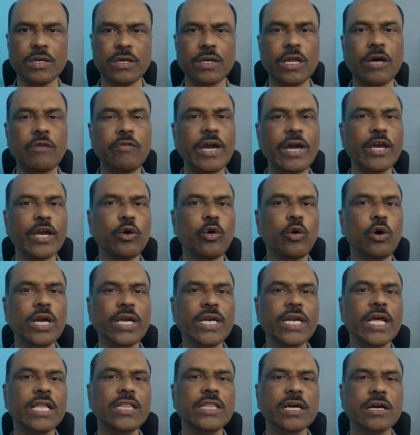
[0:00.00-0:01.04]
Now I go
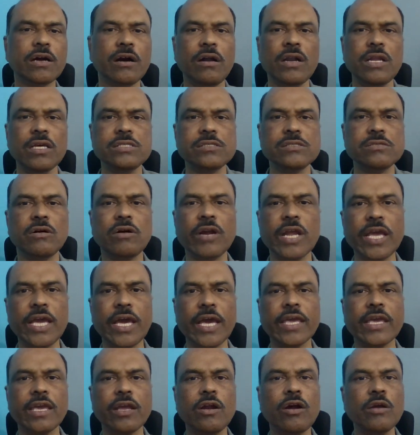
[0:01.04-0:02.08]
and tell the college, sorry,
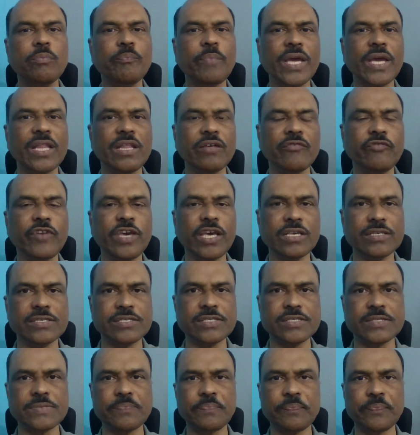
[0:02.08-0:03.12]
I cannot pay the
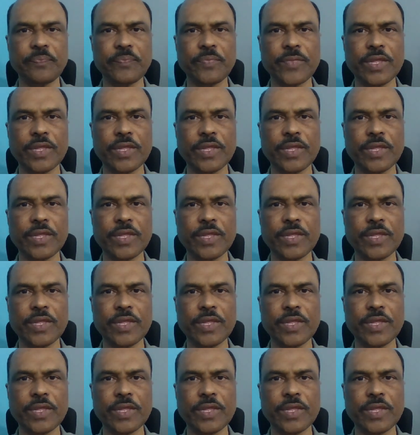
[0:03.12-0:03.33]
fees.